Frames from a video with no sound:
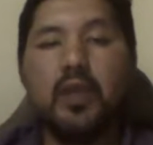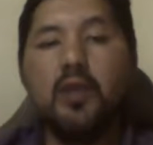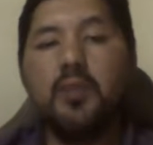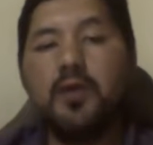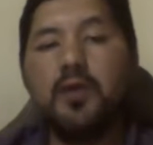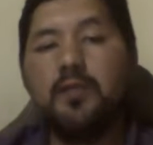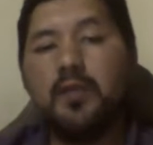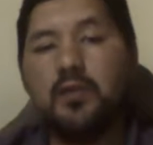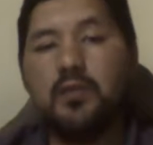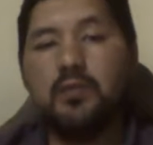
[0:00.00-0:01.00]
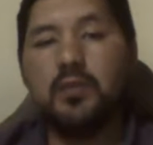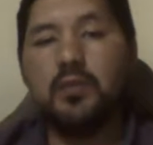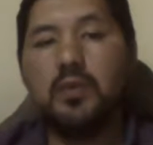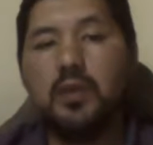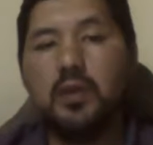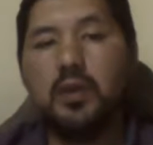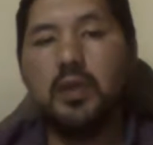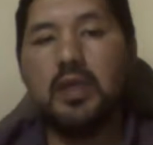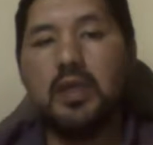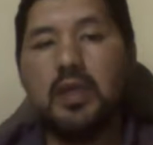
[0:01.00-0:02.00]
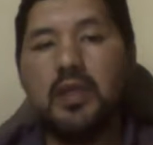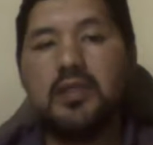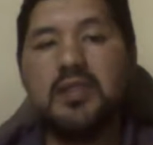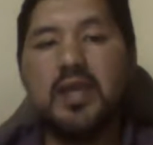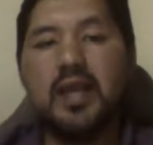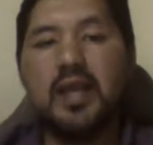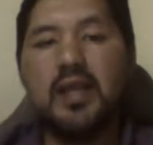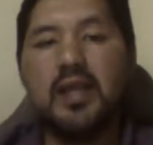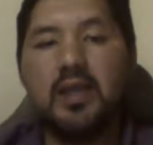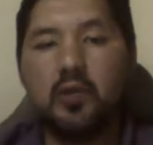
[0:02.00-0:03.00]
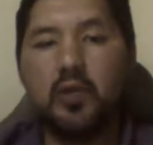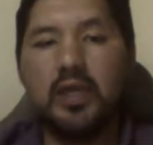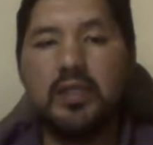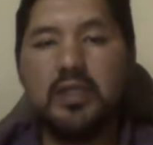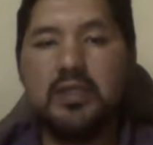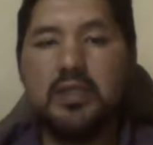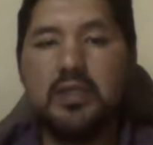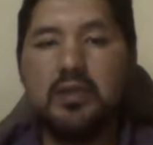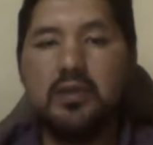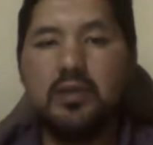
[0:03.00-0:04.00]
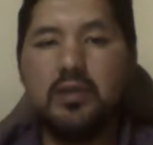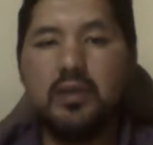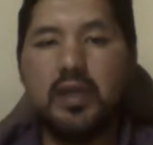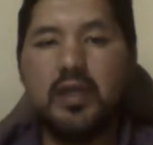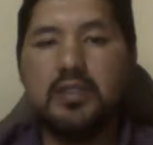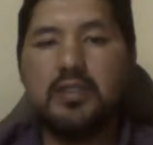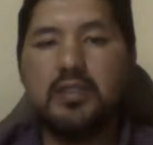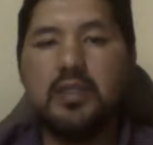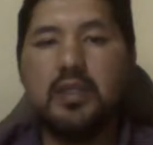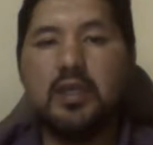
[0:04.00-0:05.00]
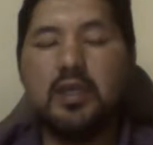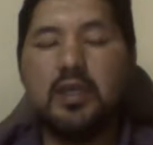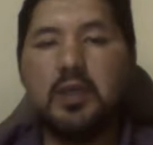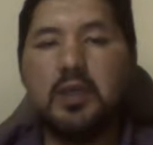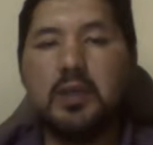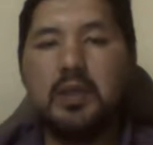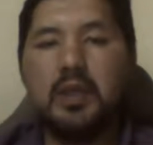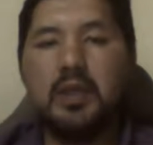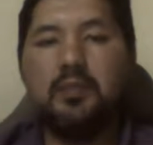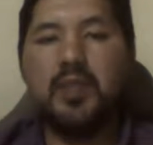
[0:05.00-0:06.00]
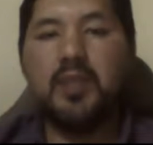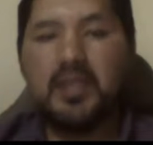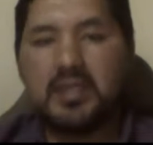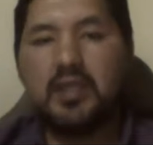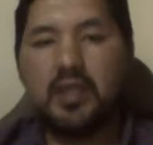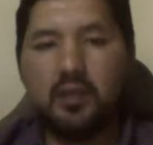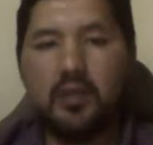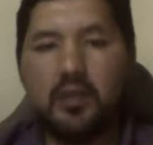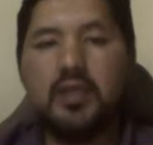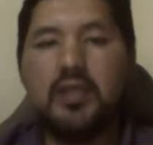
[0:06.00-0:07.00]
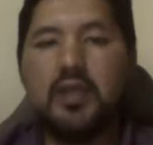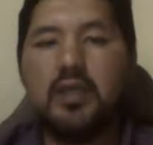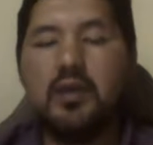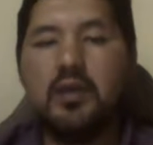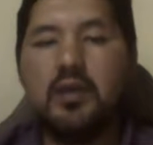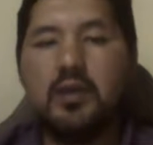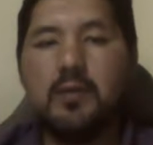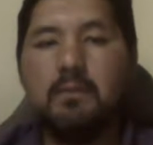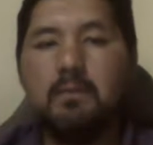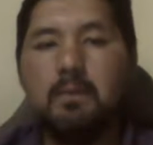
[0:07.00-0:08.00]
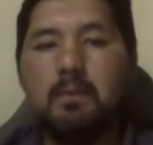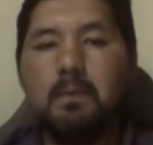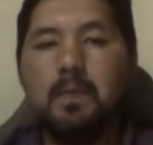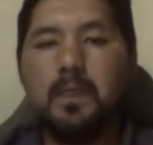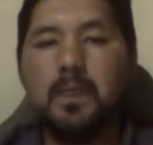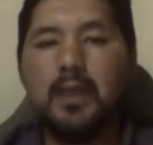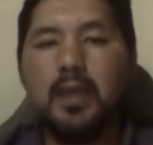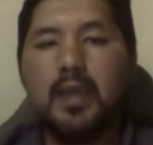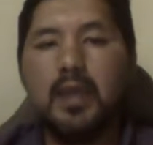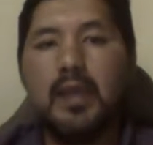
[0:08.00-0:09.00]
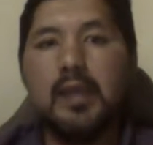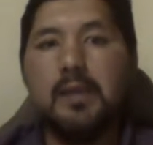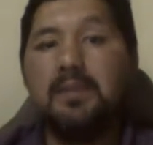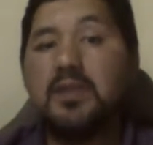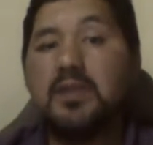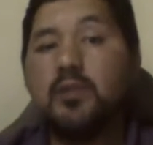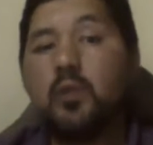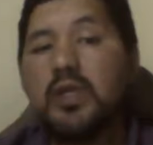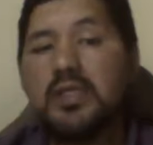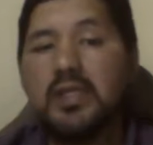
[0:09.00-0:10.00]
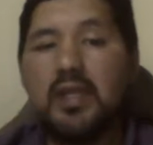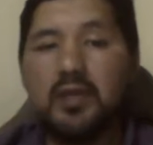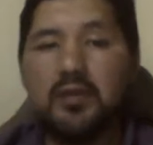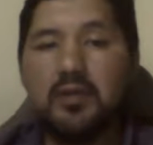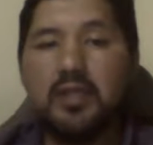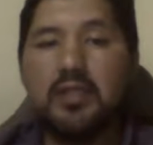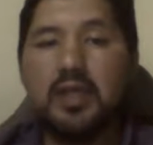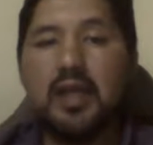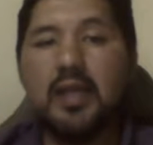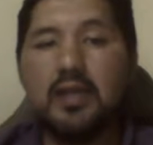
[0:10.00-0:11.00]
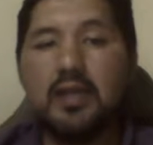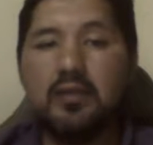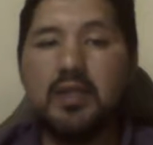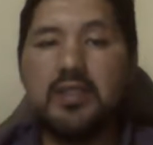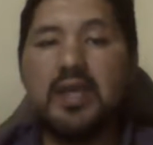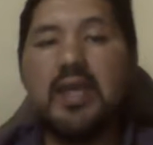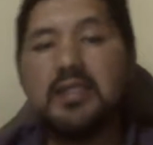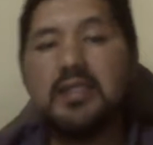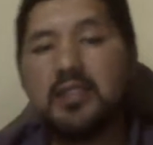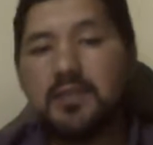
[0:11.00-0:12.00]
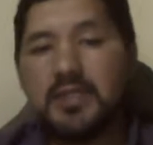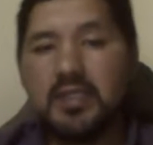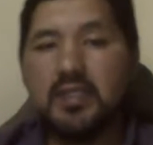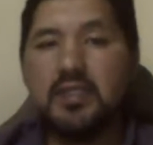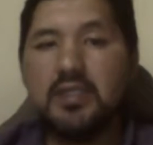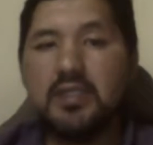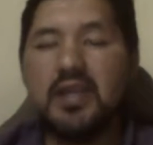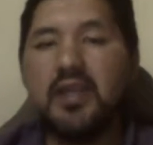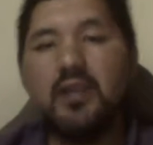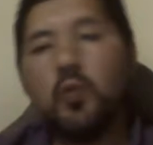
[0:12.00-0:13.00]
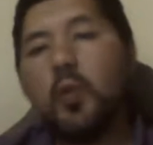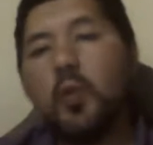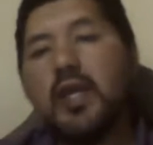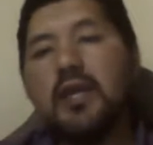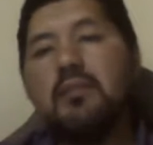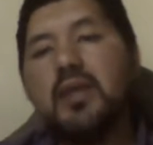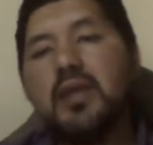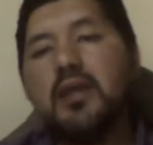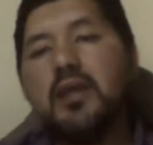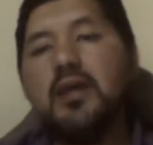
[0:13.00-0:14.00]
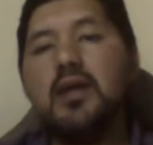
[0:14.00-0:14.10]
perfume it's a liquid, as a pleasant liquid. But what is a liquid? A liquid is a substance, and then we can make